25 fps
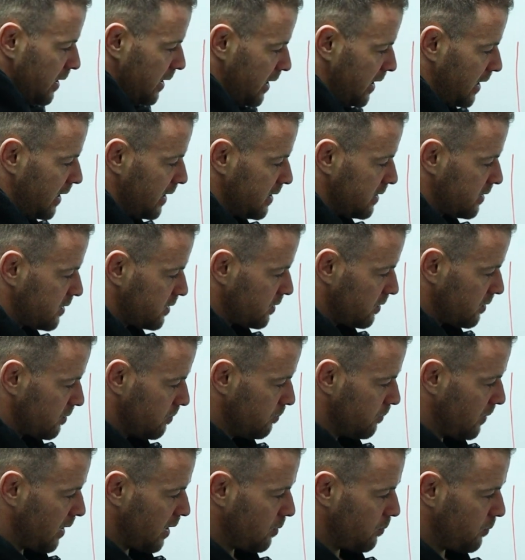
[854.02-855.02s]
and
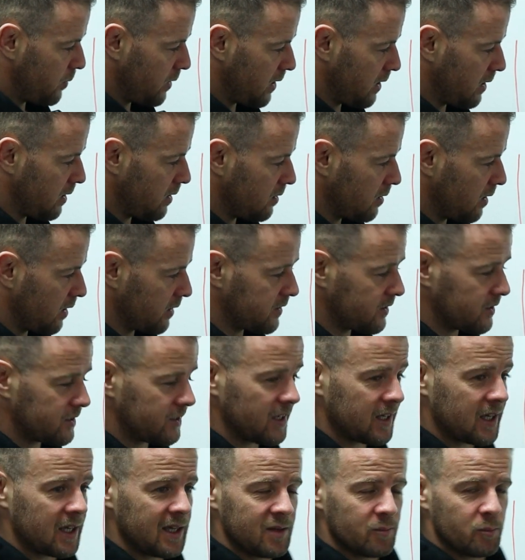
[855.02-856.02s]
may be a
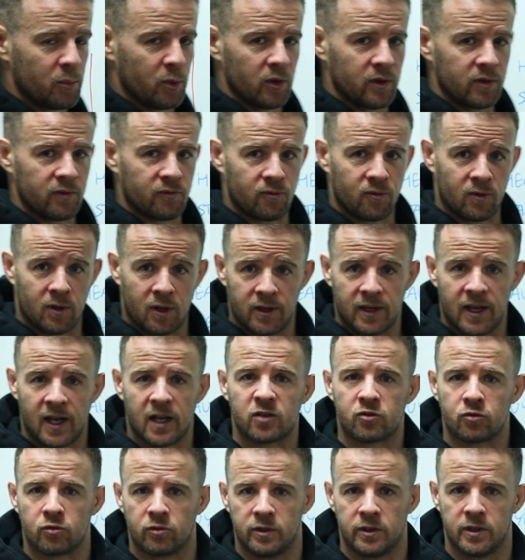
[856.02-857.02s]
sticking point for our
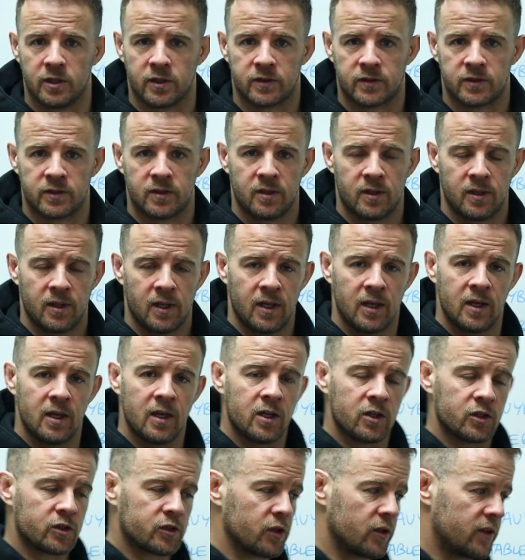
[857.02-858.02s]
naturalness.
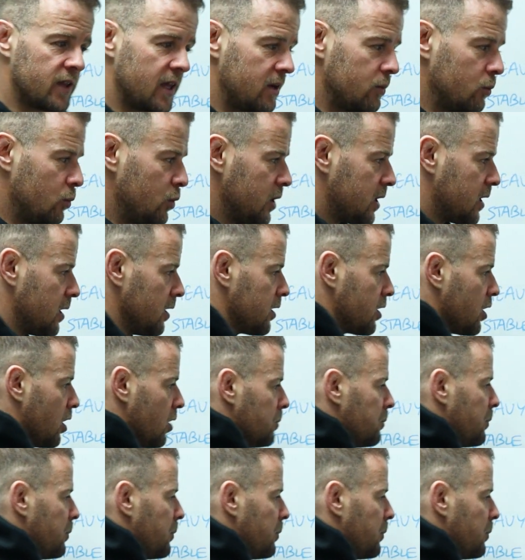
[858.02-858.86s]
So then we can go